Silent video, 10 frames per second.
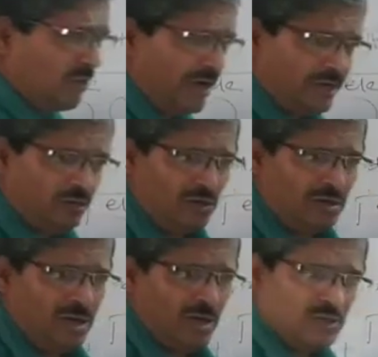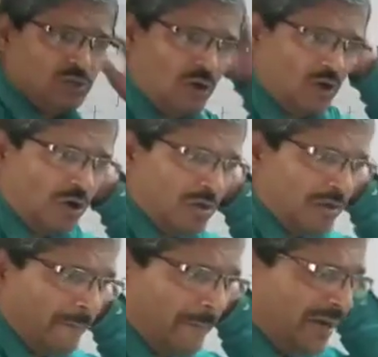what I told? So
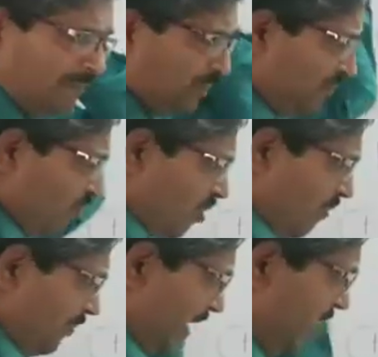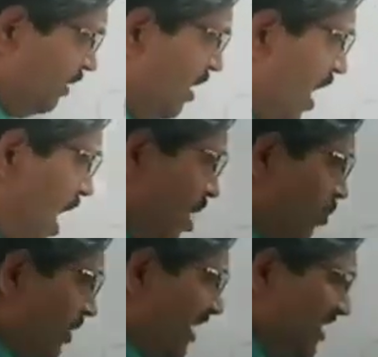but before of it,
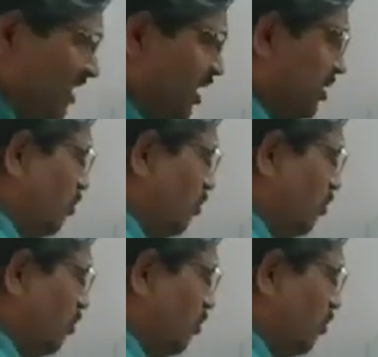how is this